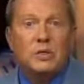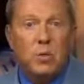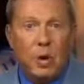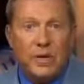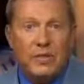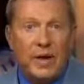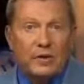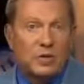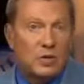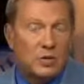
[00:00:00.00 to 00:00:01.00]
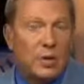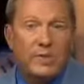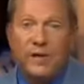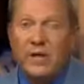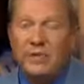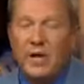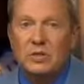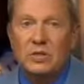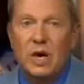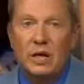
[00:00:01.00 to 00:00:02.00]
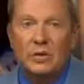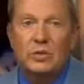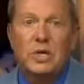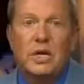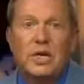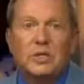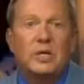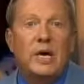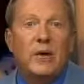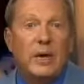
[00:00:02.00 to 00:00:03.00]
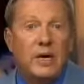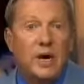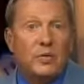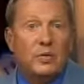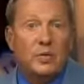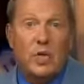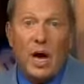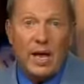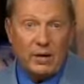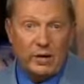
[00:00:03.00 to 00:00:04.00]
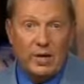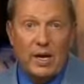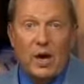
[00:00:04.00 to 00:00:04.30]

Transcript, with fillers: $20,000 and $25,000 to carry another's child,